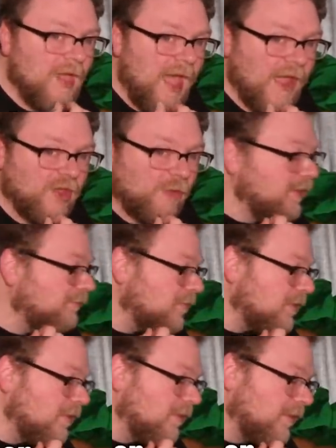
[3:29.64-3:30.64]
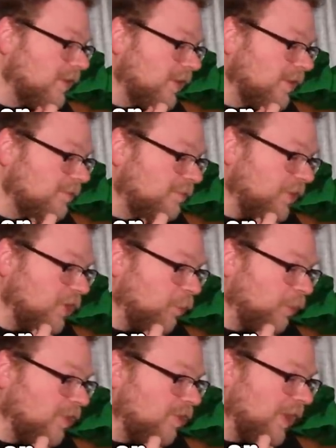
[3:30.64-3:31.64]
Accurate.
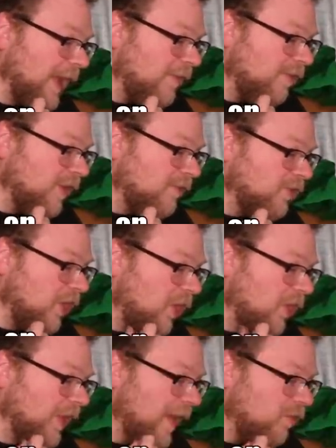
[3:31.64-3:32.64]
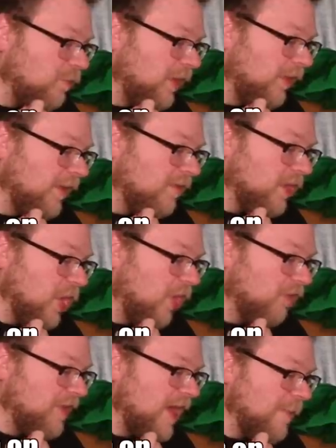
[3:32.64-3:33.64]
Fingerprints on outside of tall glass buildings at
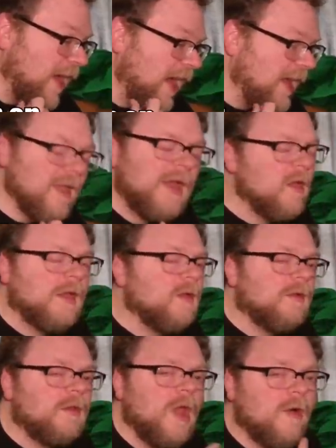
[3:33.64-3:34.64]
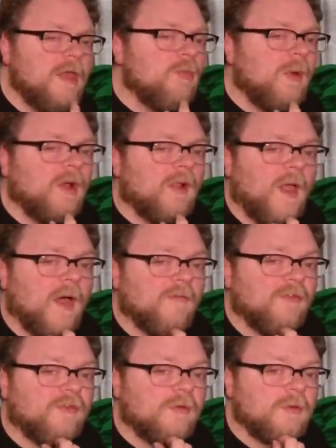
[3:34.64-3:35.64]
all-time high. No, he's wearing
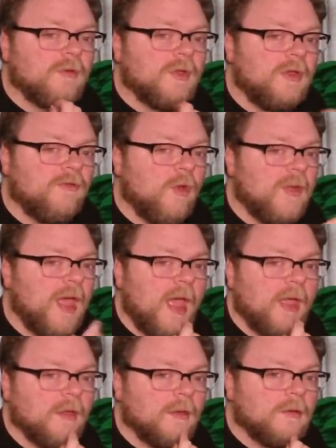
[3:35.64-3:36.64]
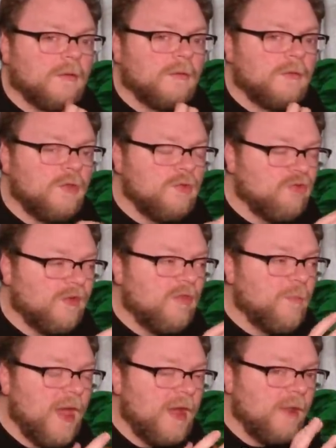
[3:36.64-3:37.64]
gloves. He's okay.
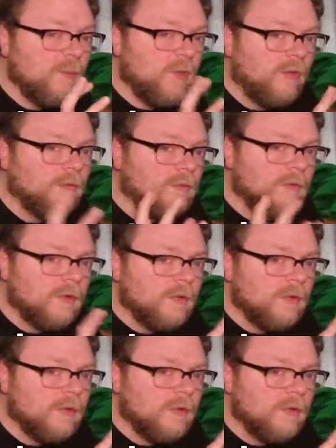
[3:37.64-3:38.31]
Usually Spidey won't,